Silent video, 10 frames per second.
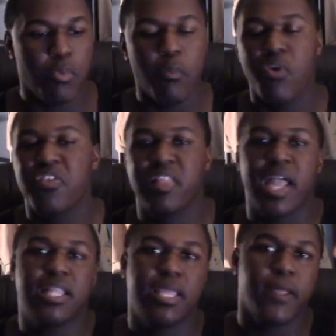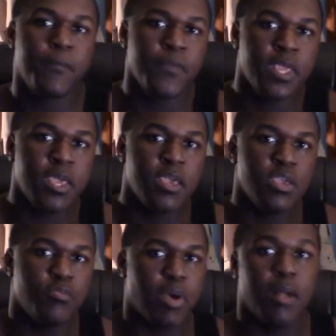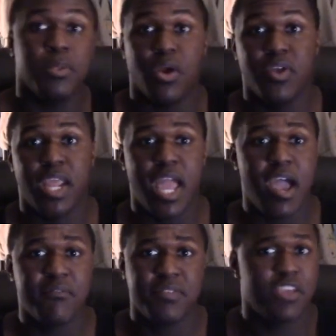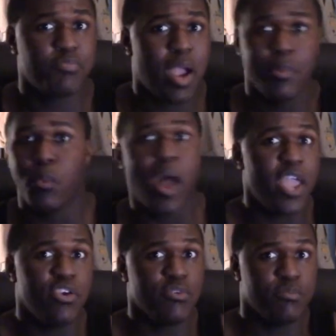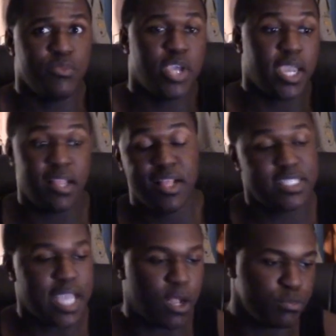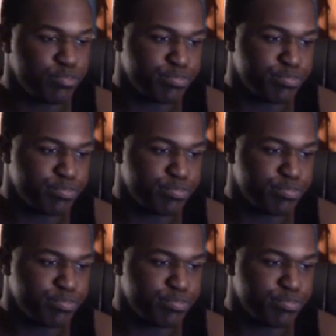But more than likely, you probably already have, and that's probably why you're checking this out.